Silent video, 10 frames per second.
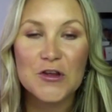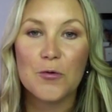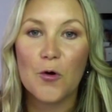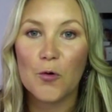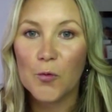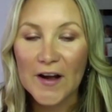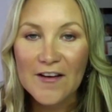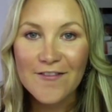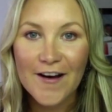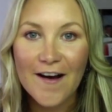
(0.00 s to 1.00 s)
you or
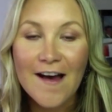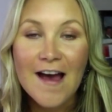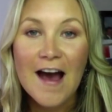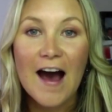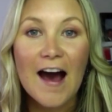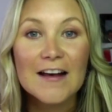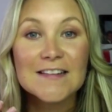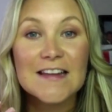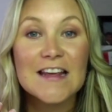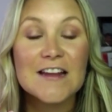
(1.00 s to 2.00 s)
whatever
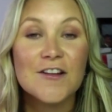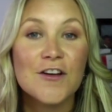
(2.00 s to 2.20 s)
asking,